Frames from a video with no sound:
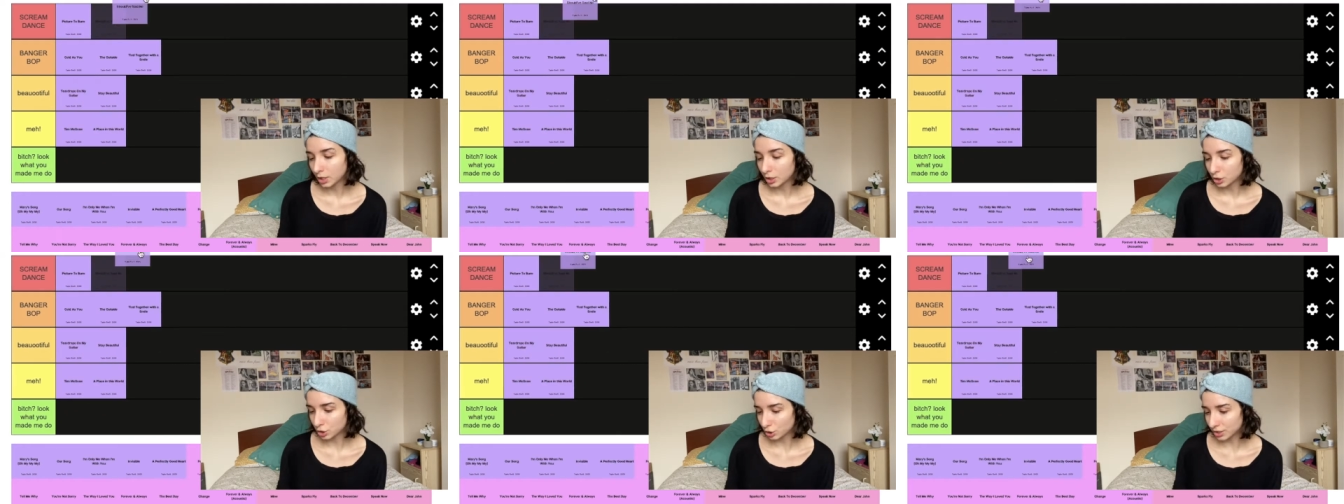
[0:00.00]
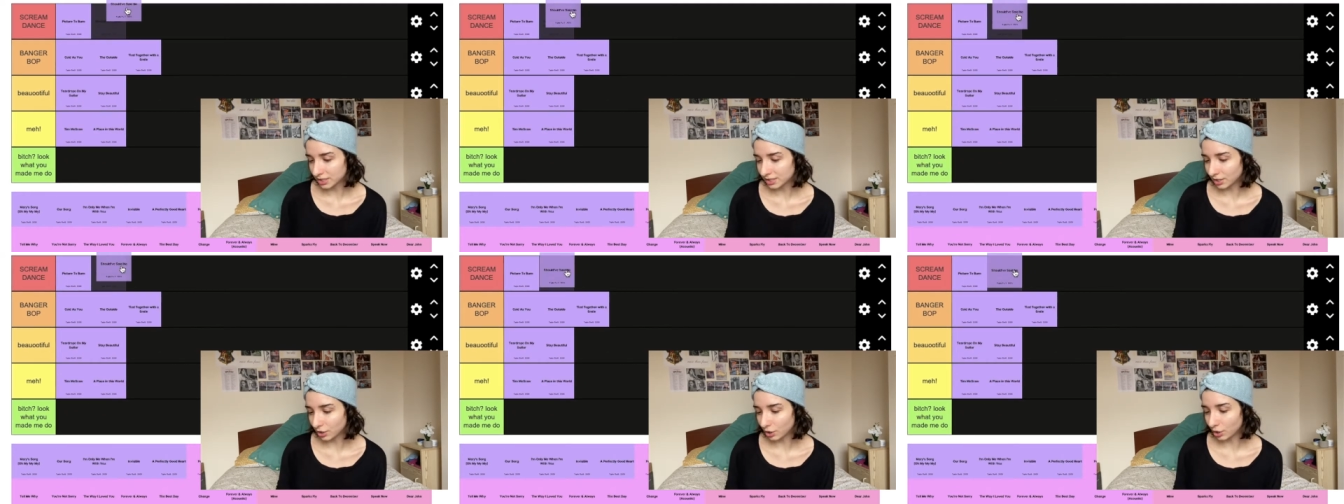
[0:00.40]
Should have
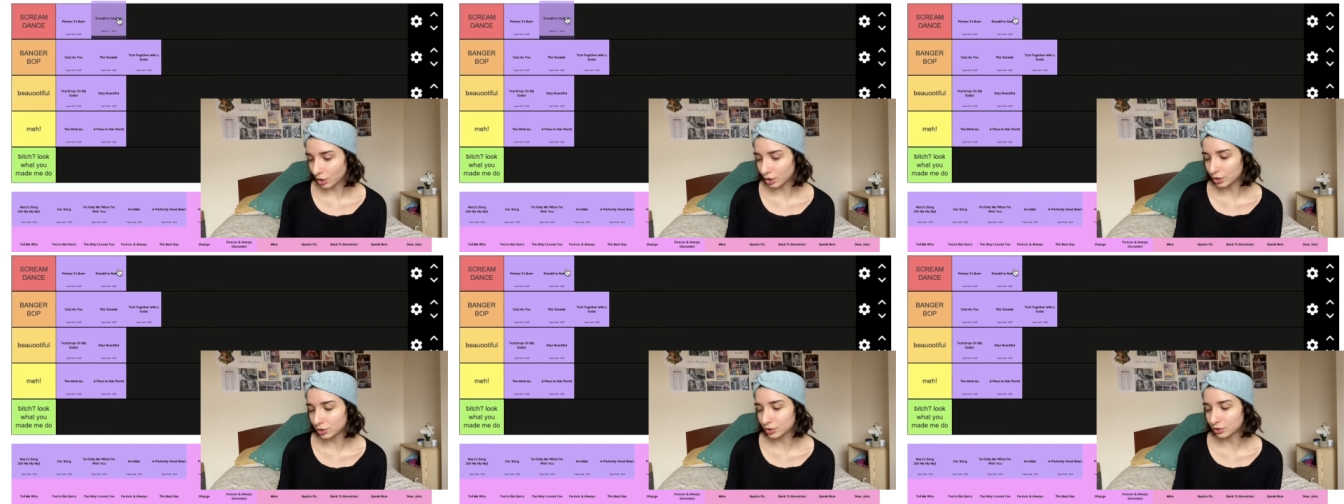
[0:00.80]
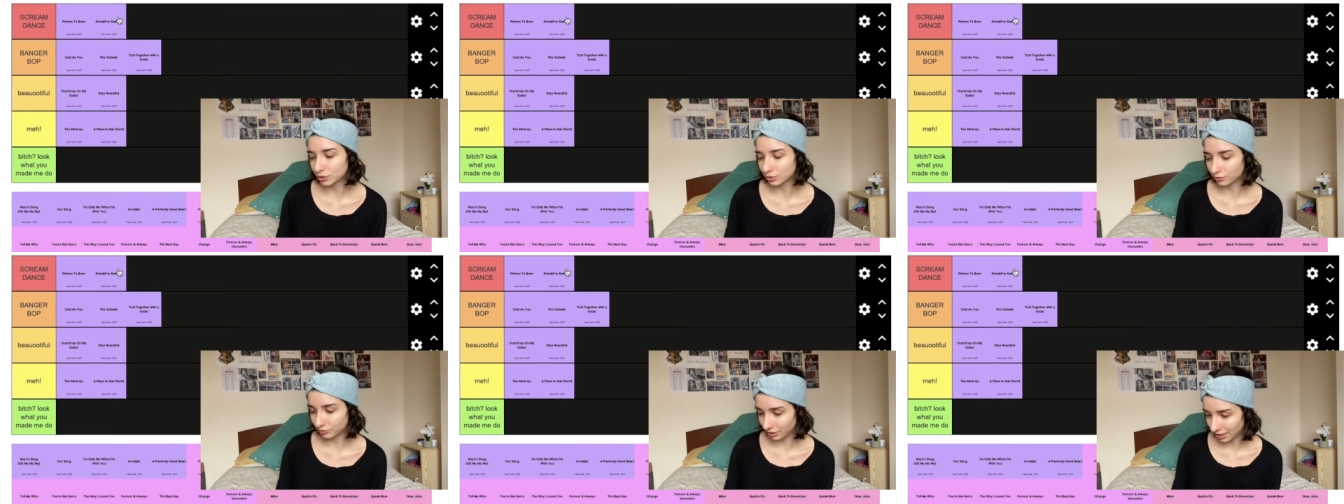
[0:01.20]
said no,
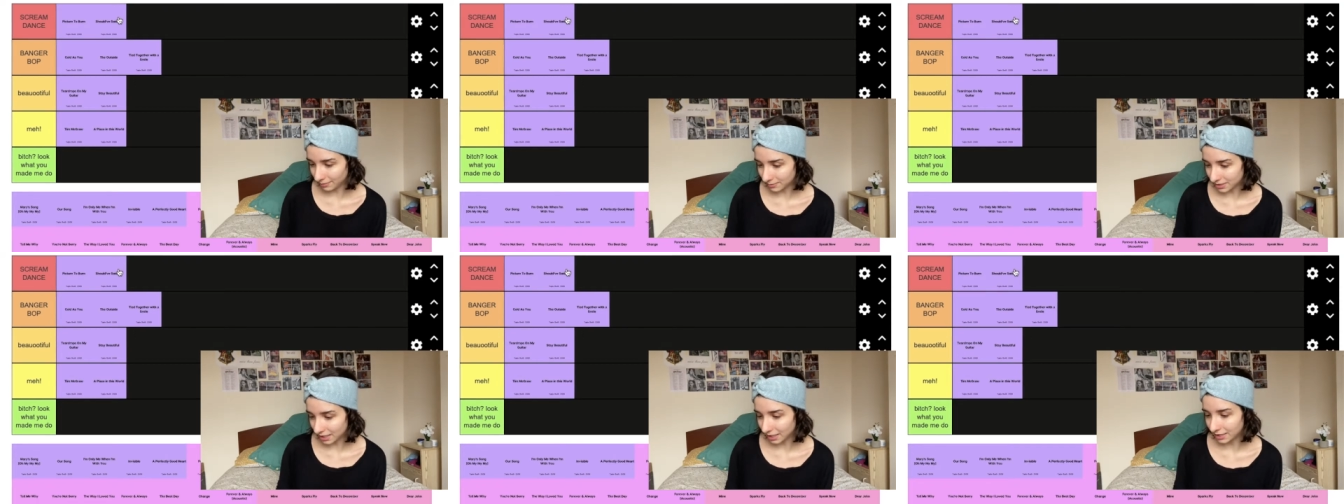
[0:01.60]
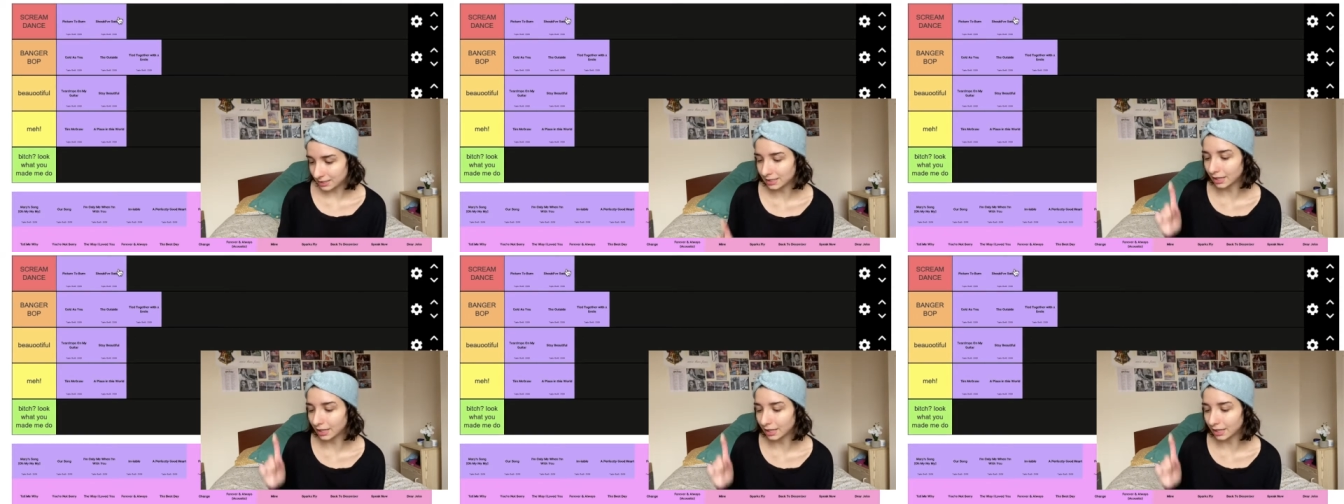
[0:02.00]
scream dance.